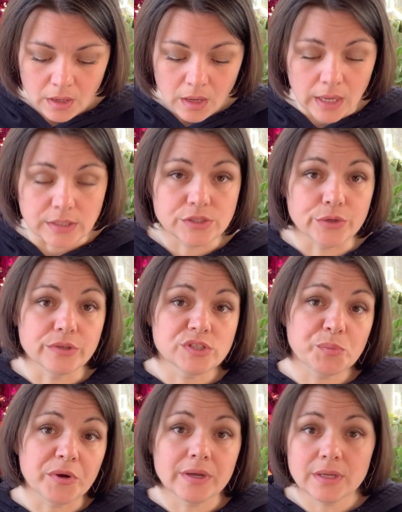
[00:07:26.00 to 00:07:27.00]
And so the
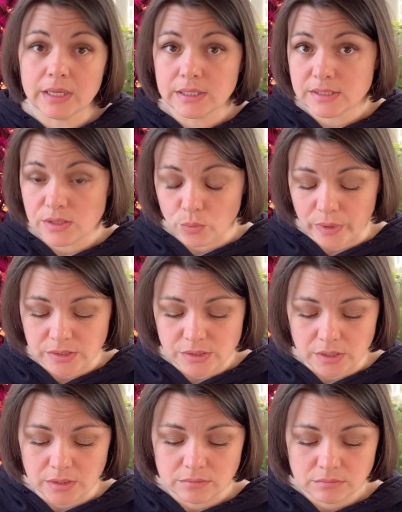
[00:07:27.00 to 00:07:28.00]
spring needs the
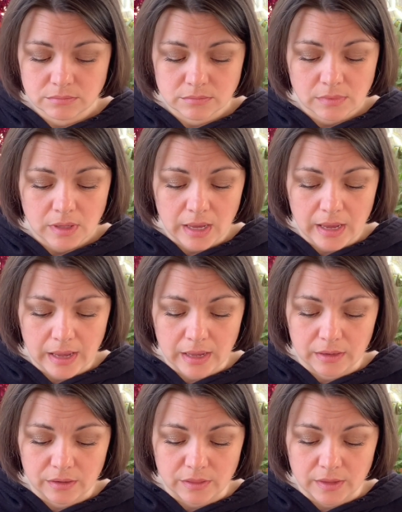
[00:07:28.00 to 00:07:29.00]
winter,
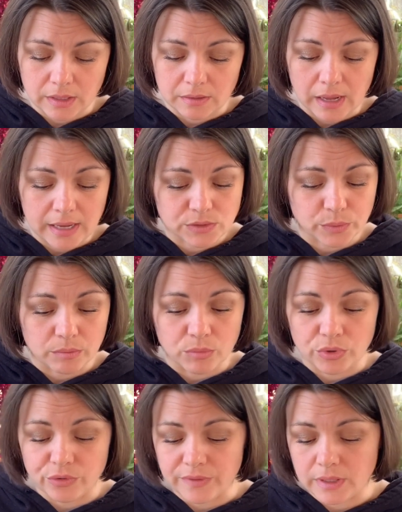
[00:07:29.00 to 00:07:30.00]
and then as we
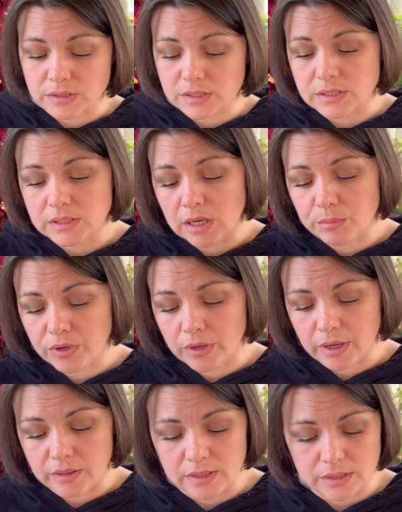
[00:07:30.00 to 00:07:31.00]
move into summer
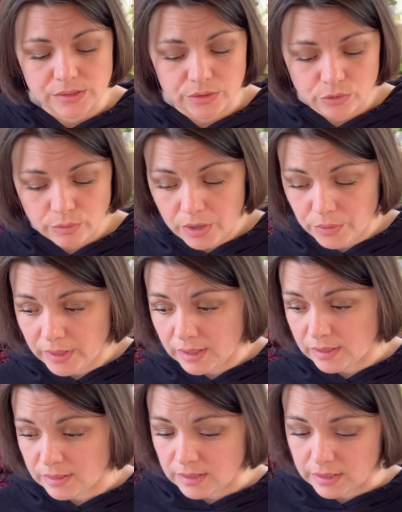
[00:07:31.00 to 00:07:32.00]
and things are growing
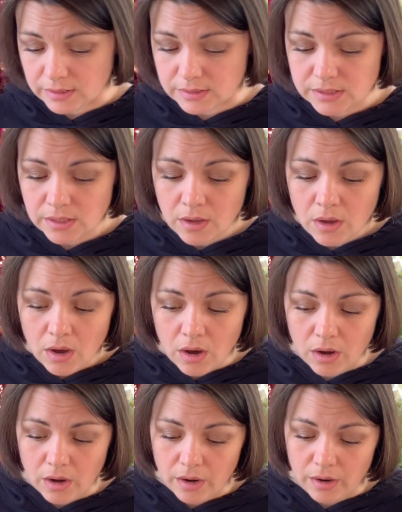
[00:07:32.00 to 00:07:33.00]
and things
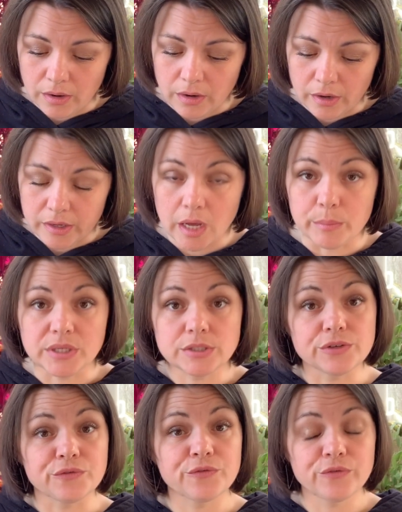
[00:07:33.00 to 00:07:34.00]
are coming
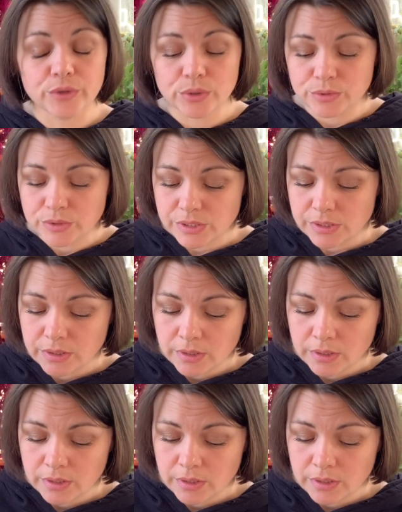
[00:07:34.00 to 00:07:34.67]
to fruit,